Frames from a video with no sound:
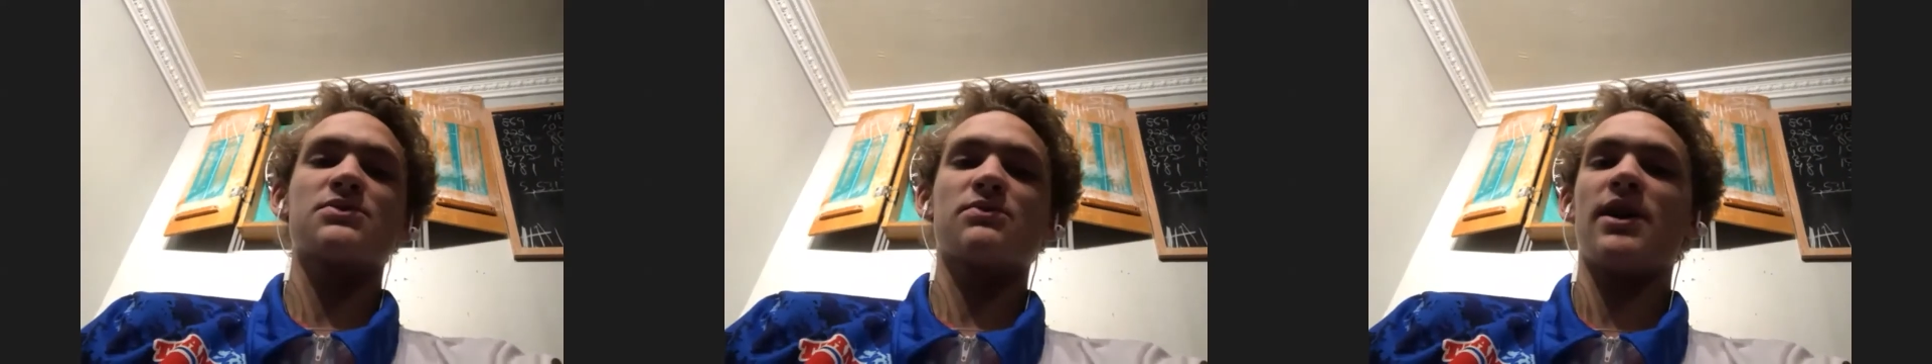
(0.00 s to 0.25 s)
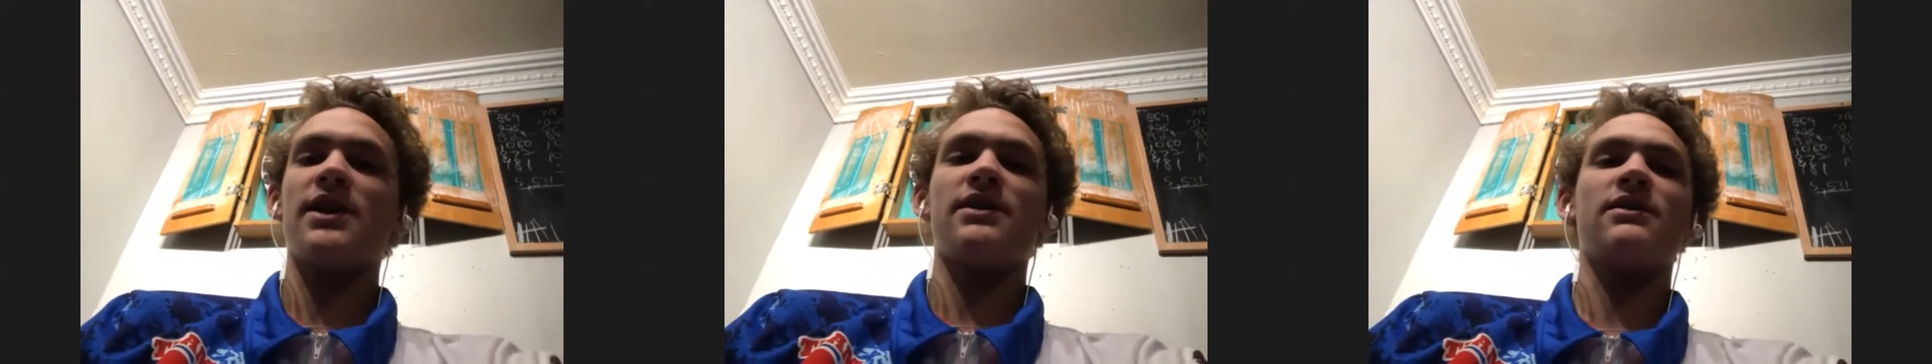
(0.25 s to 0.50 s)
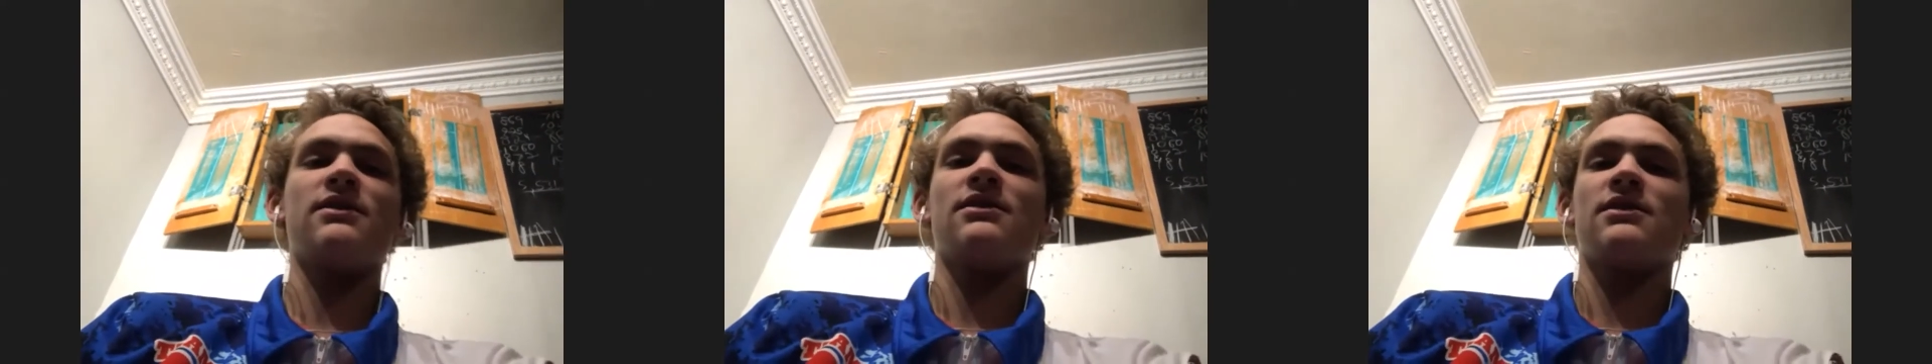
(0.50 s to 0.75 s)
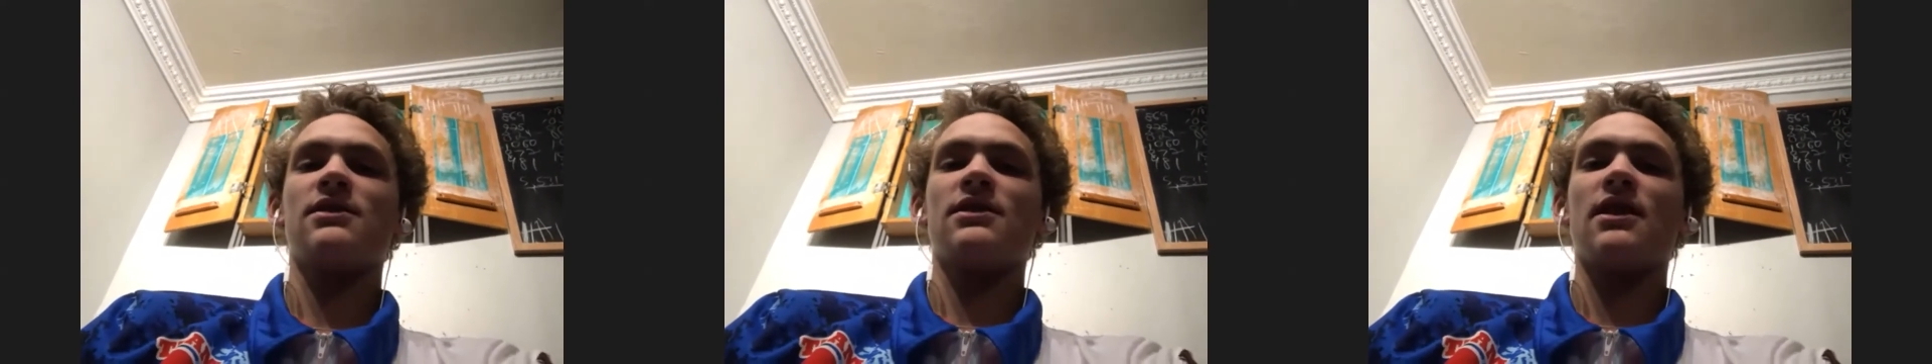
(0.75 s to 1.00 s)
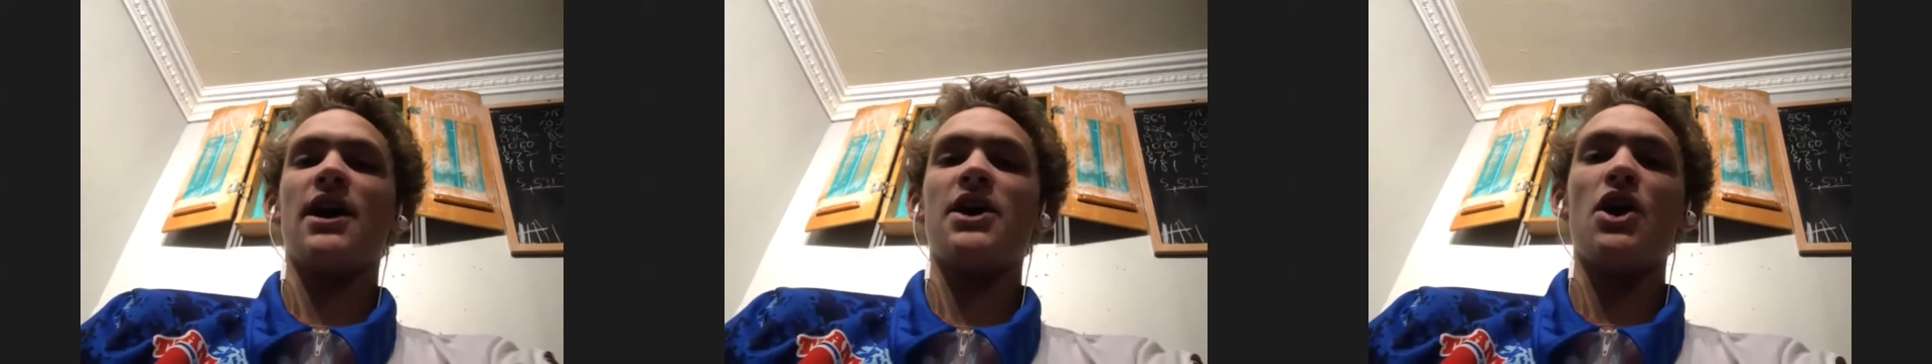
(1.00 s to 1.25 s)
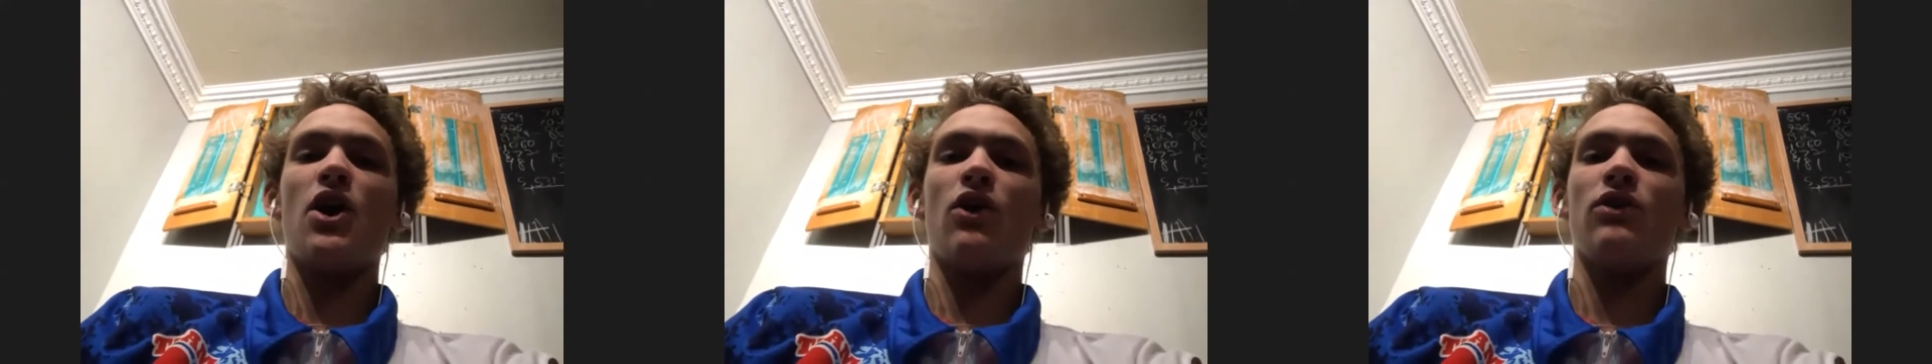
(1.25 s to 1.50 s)
when I
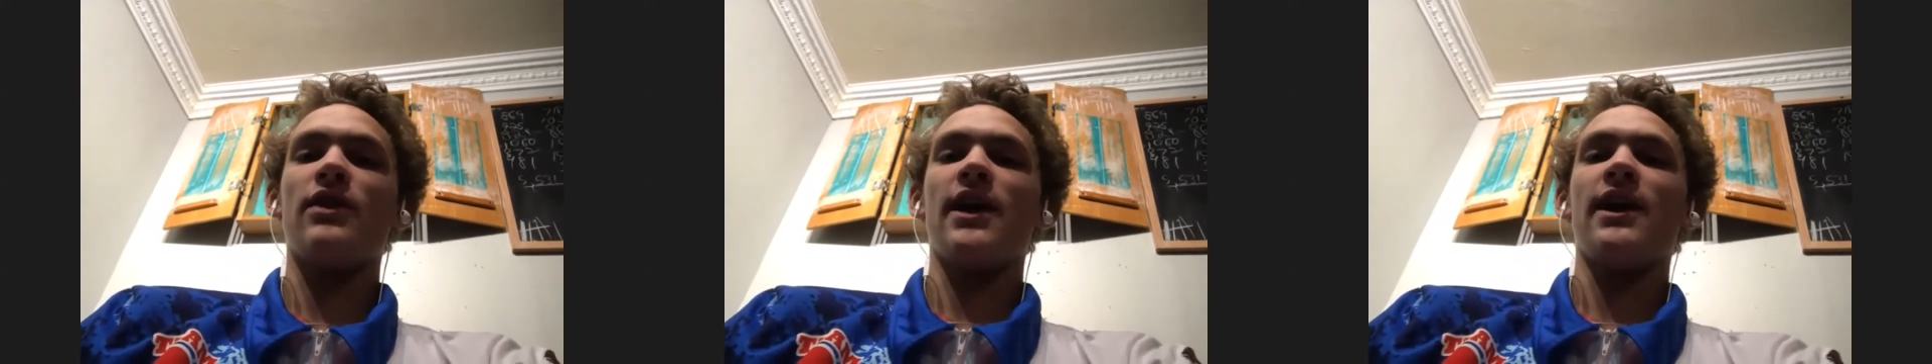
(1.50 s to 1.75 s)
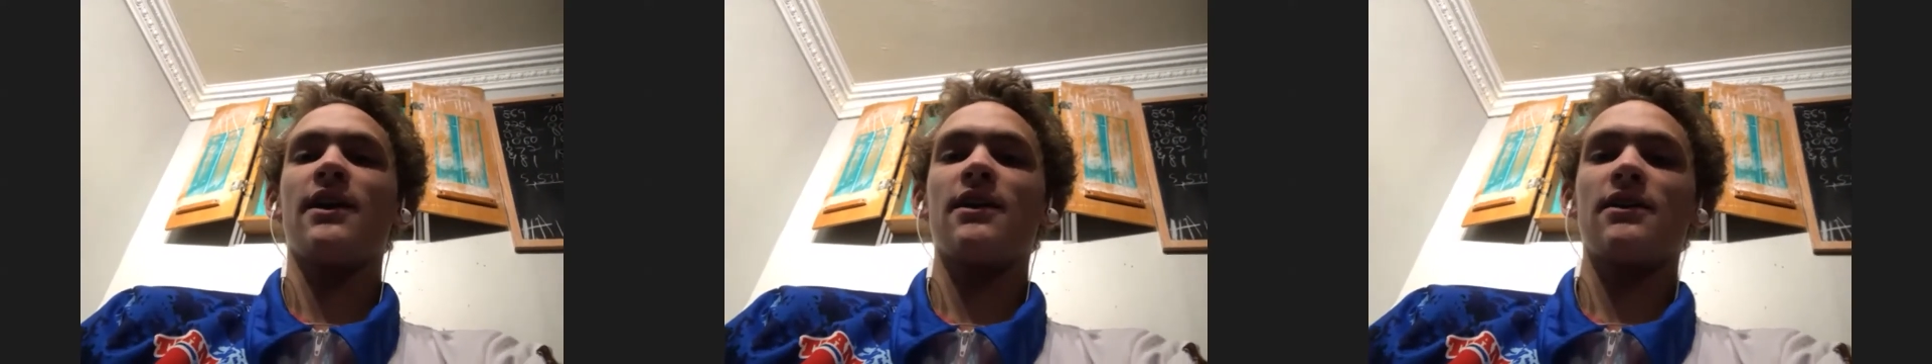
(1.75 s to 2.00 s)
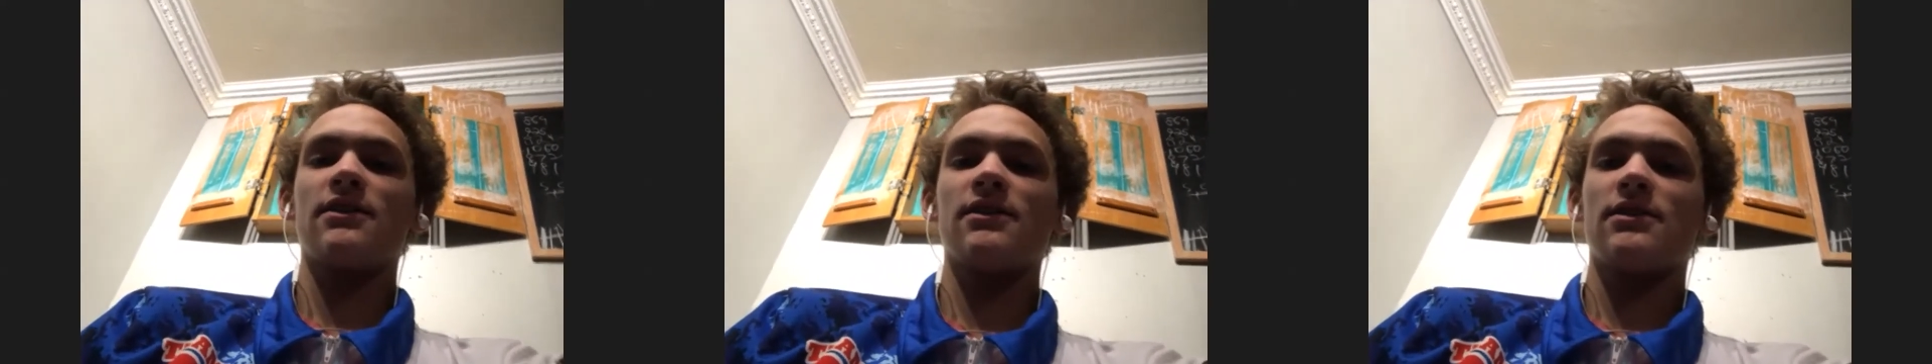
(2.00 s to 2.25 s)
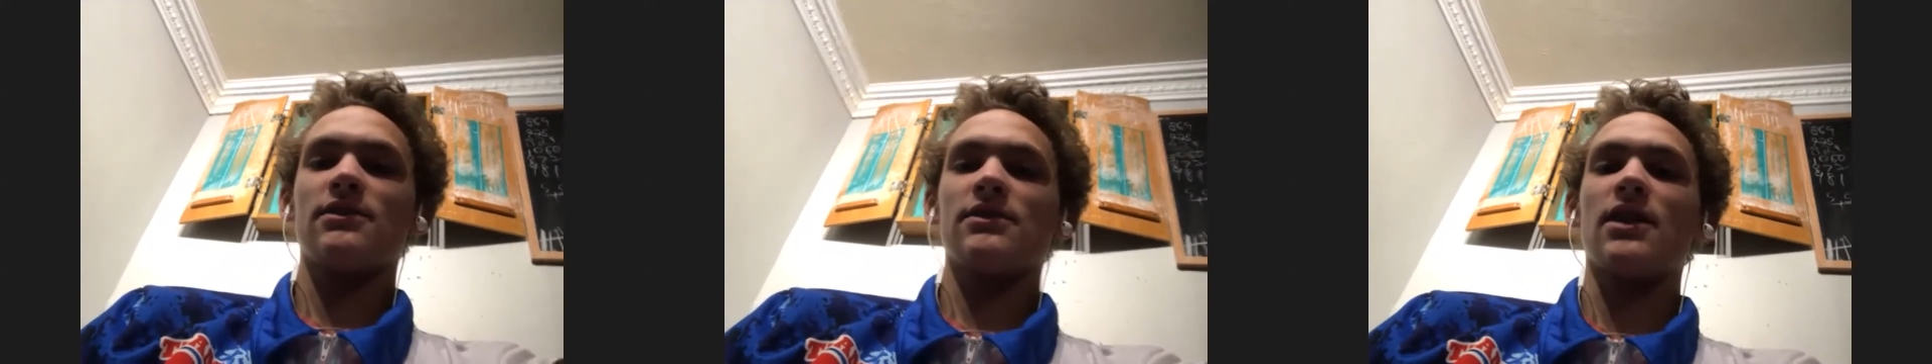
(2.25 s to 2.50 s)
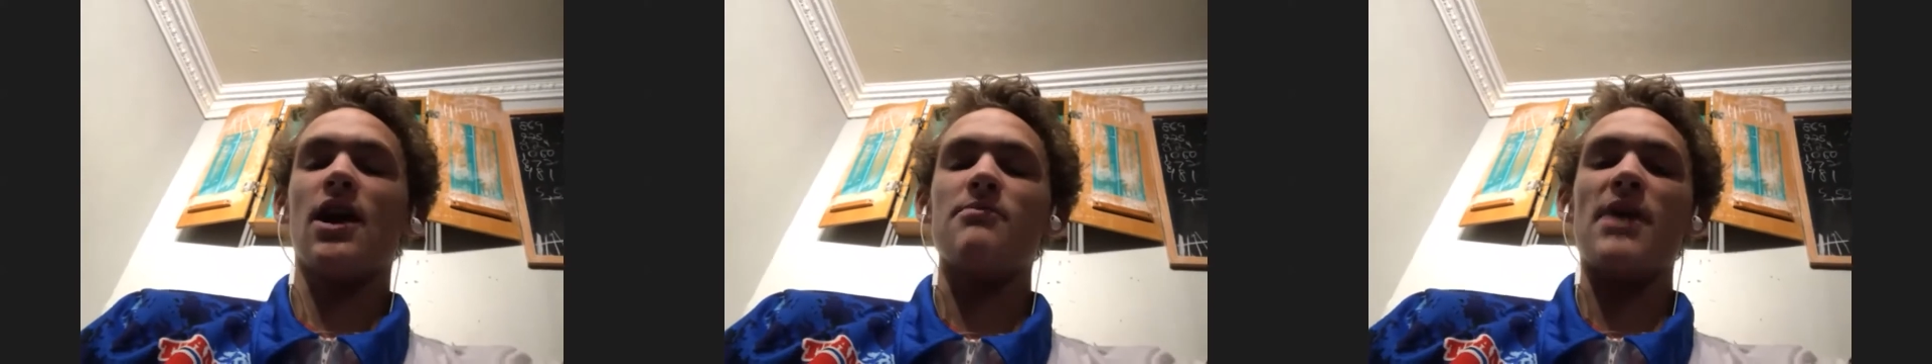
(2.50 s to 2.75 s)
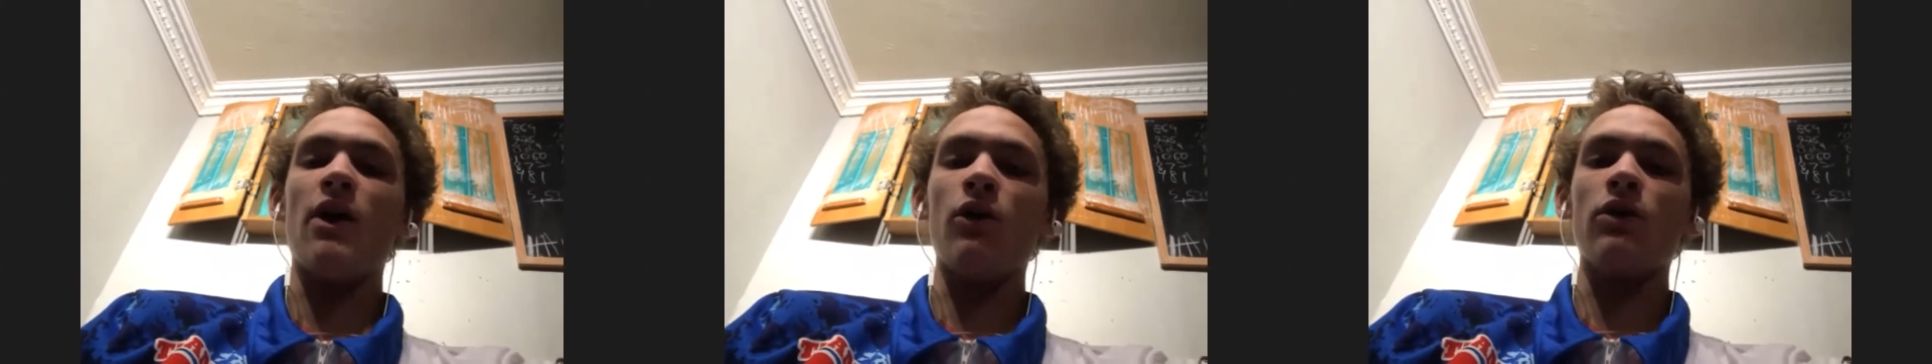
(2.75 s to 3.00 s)
know like
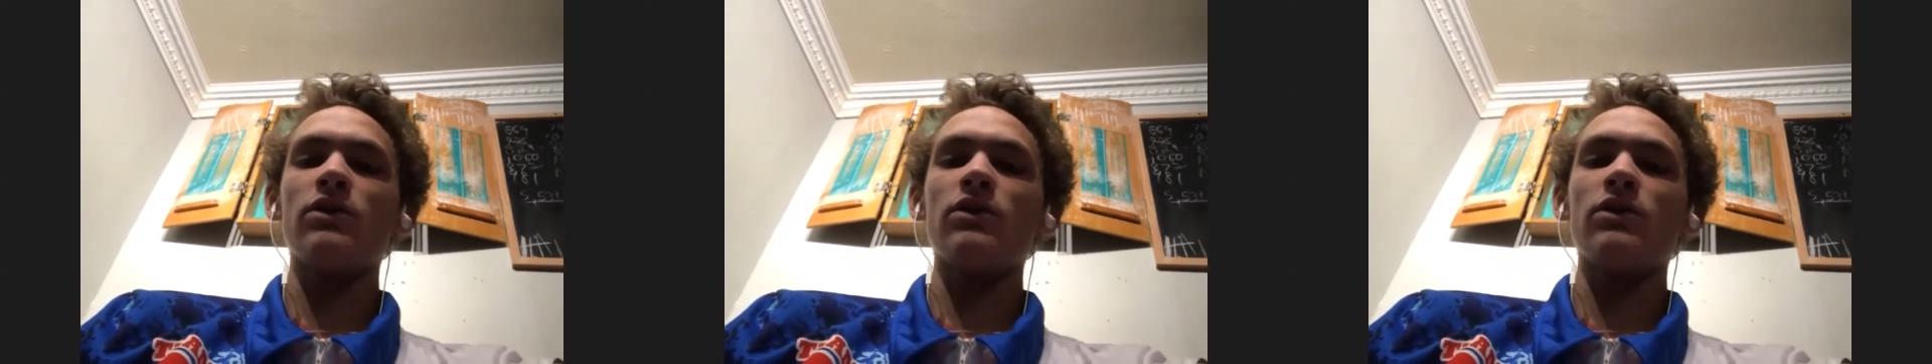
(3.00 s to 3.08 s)
I'm out.